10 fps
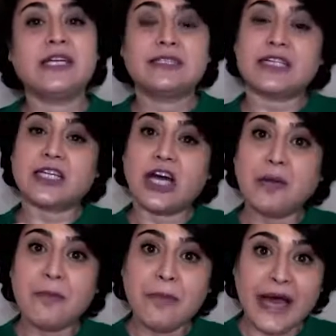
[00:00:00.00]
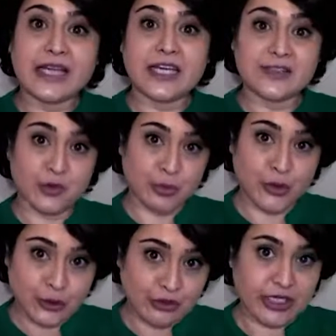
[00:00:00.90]
then come back as a
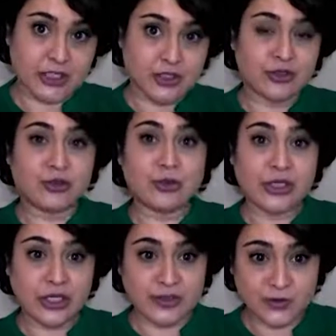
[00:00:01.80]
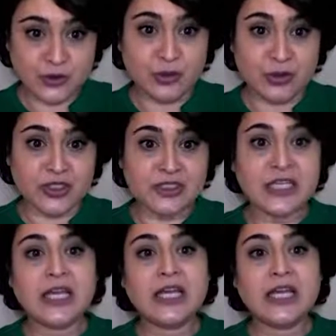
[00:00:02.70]
product to the consumers,